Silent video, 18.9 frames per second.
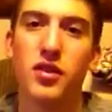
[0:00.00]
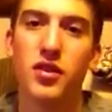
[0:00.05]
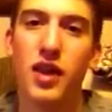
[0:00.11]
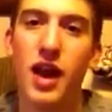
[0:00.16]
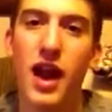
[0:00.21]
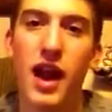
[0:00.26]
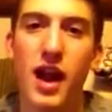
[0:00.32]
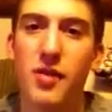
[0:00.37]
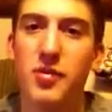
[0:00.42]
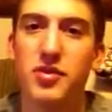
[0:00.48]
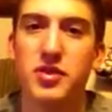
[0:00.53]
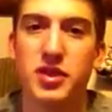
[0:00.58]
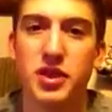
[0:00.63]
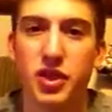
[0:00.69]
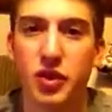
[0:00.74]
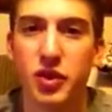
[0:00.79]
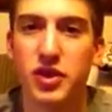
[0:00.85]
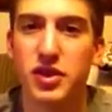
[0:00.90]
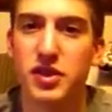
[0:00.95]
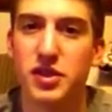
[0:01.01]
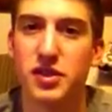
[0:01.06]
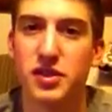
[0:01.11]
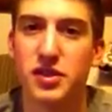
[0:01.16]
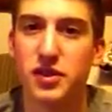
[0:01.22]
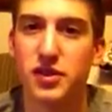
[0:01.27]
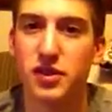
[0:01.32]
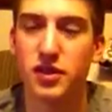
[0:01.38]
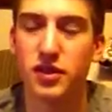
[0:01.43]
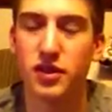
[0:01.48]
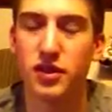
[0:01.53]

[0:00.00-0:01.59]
That happens in Chris's.